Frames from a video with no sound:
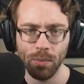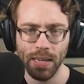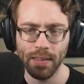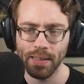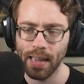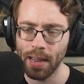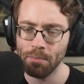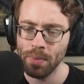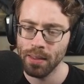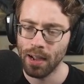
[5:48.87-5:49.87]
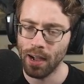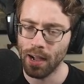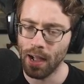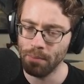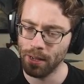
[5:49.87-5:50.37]
that we get in the game.
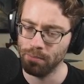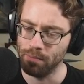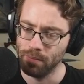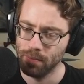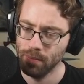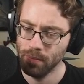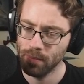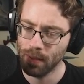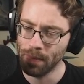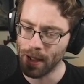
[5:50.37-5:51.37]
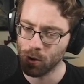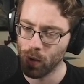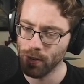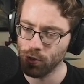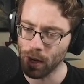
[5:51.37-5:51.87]
I'm not
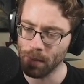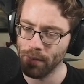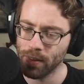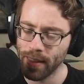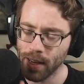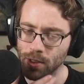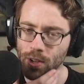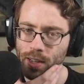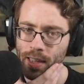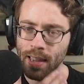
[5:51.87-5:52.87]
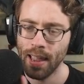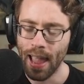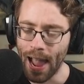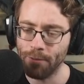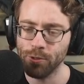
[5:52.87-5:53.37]
quite sure. I'm going to have to take a look
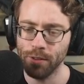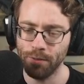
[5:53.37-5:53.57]
after